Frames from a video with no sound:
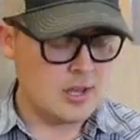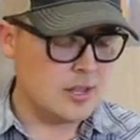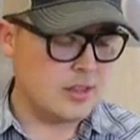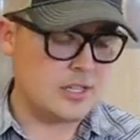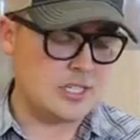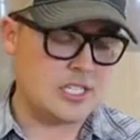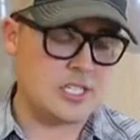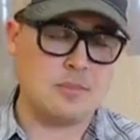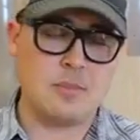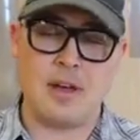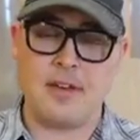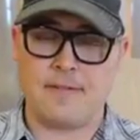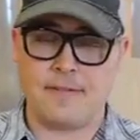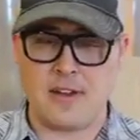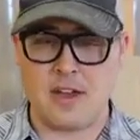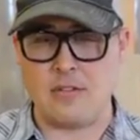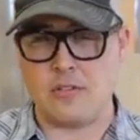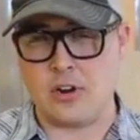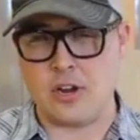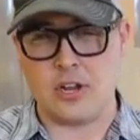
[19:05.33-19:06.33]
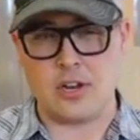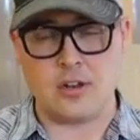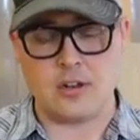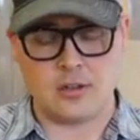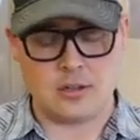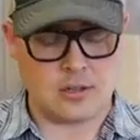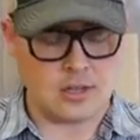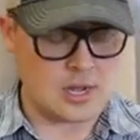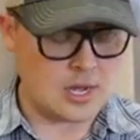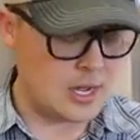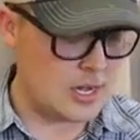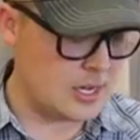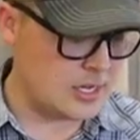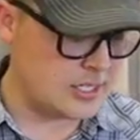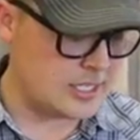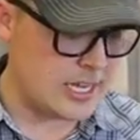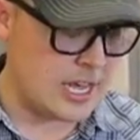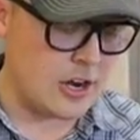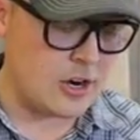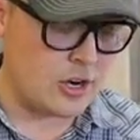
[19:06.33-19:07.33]
This is my favorite uh,
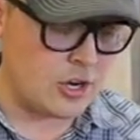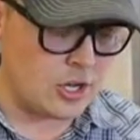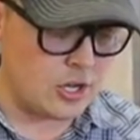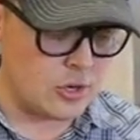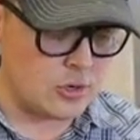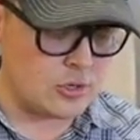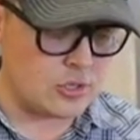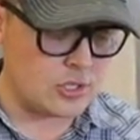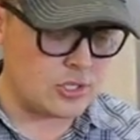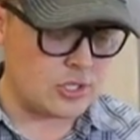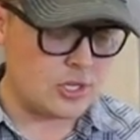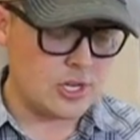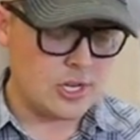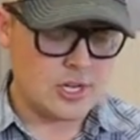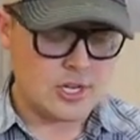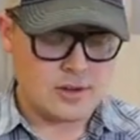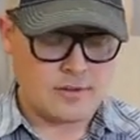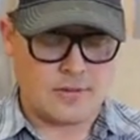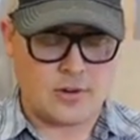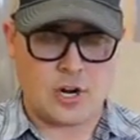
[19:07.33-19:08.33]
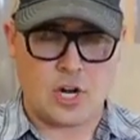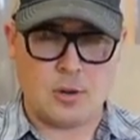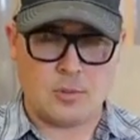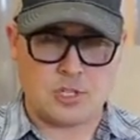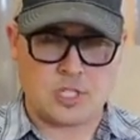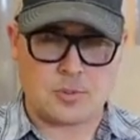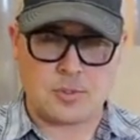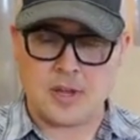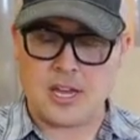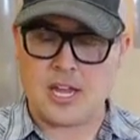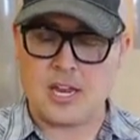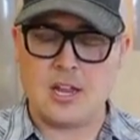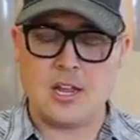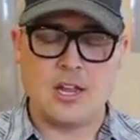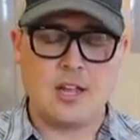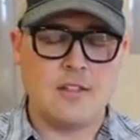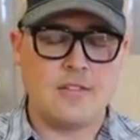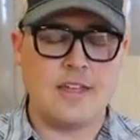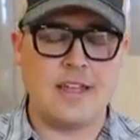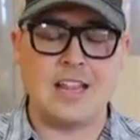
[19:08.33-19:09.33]
sander to use. Variable speed,
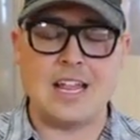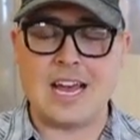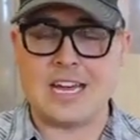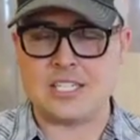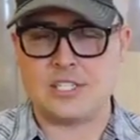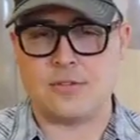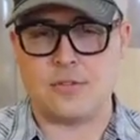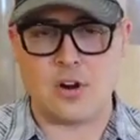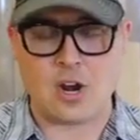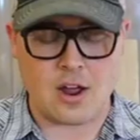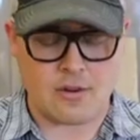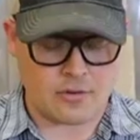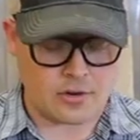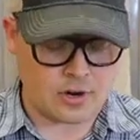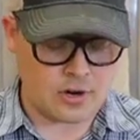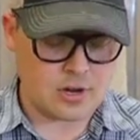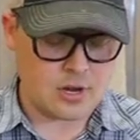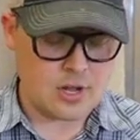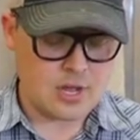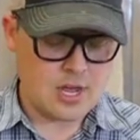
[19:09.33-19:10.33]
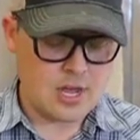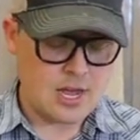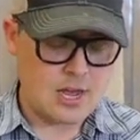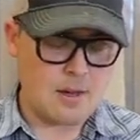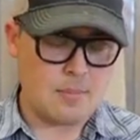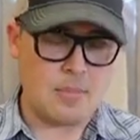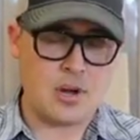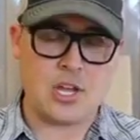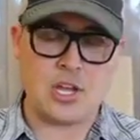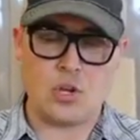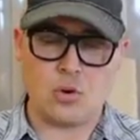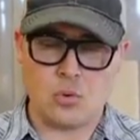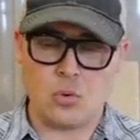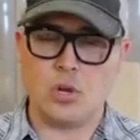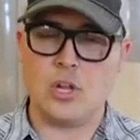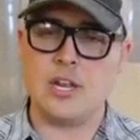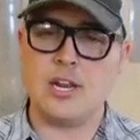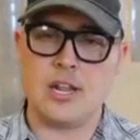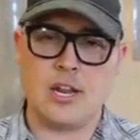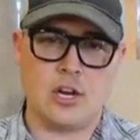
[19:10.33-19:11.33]
they last forever, but you
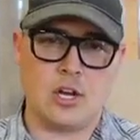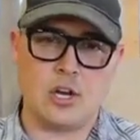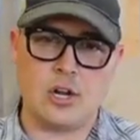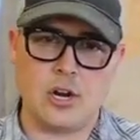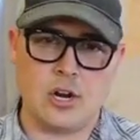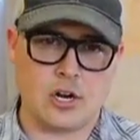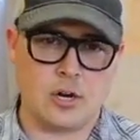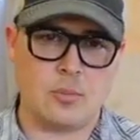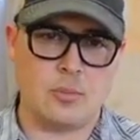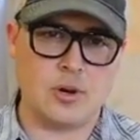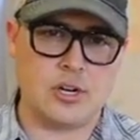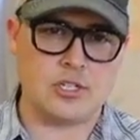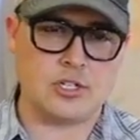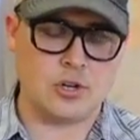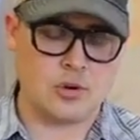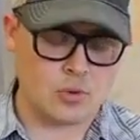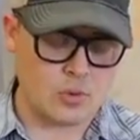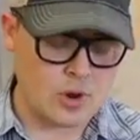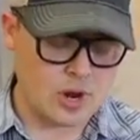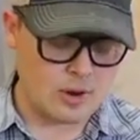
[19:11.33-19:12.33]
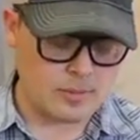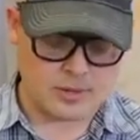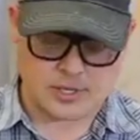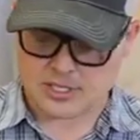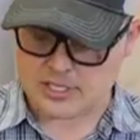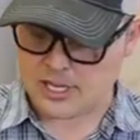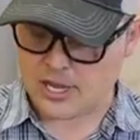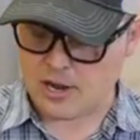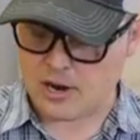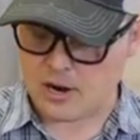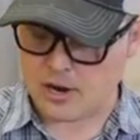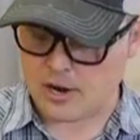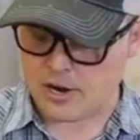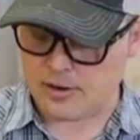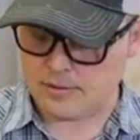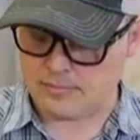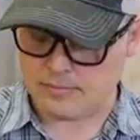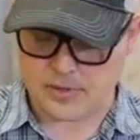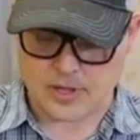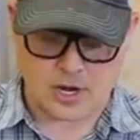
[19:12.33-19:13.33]
really need a good air compressor to run them because they
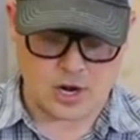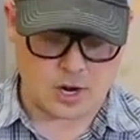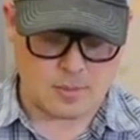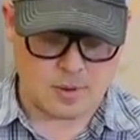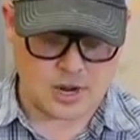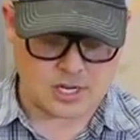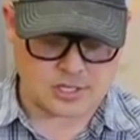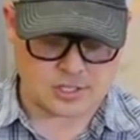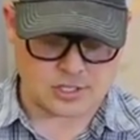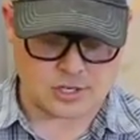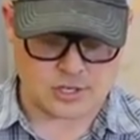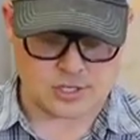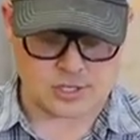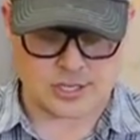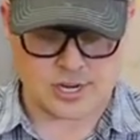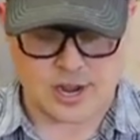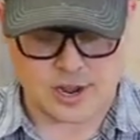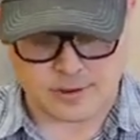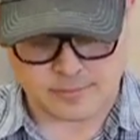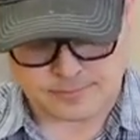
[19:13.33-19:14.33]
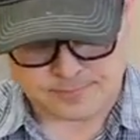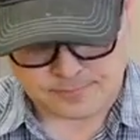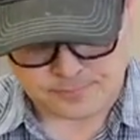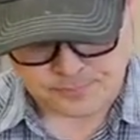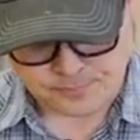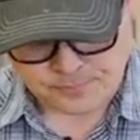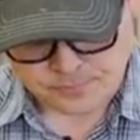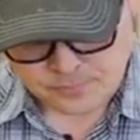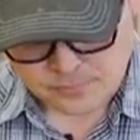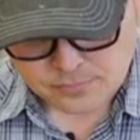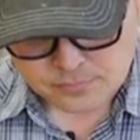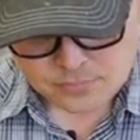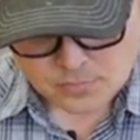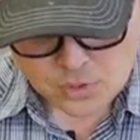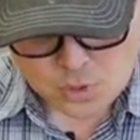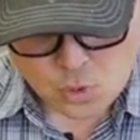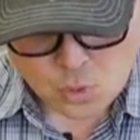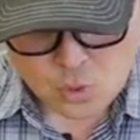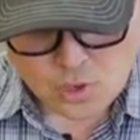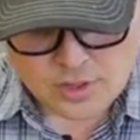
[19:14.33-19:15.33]
are, they are monsters. Now,
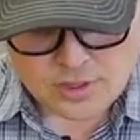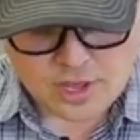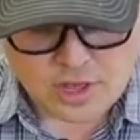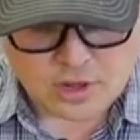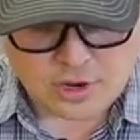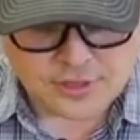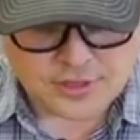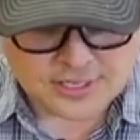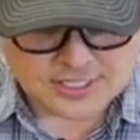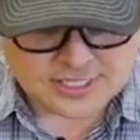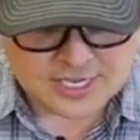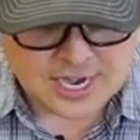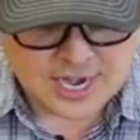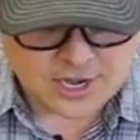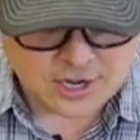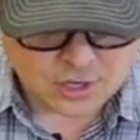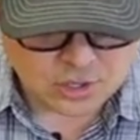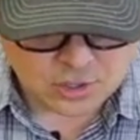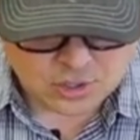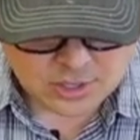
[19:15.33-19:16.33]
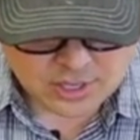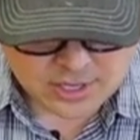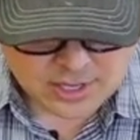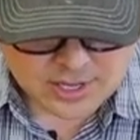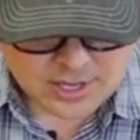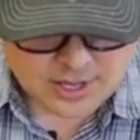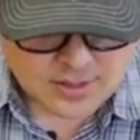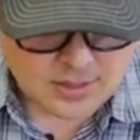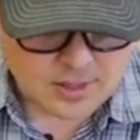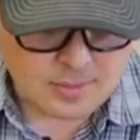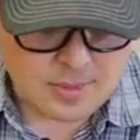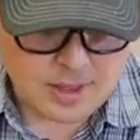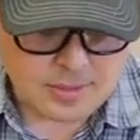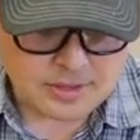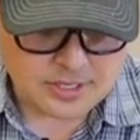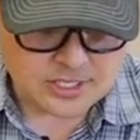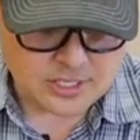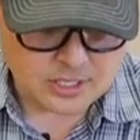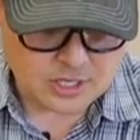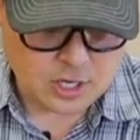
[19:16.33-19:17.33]
one of the other things that I do that
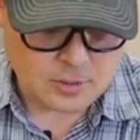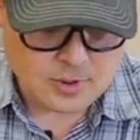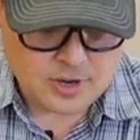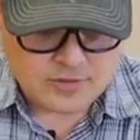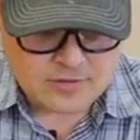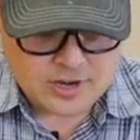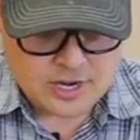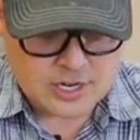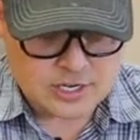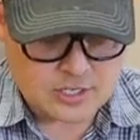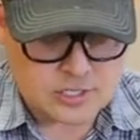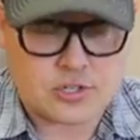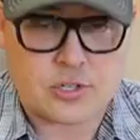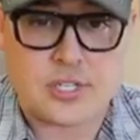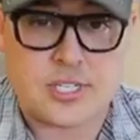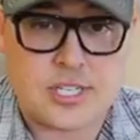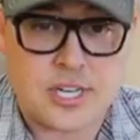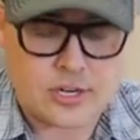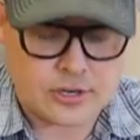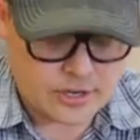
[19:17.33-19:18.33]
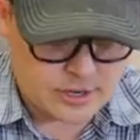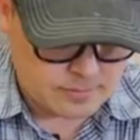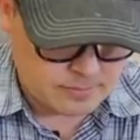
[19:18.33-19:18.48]
maybe is a little bit of an industry secret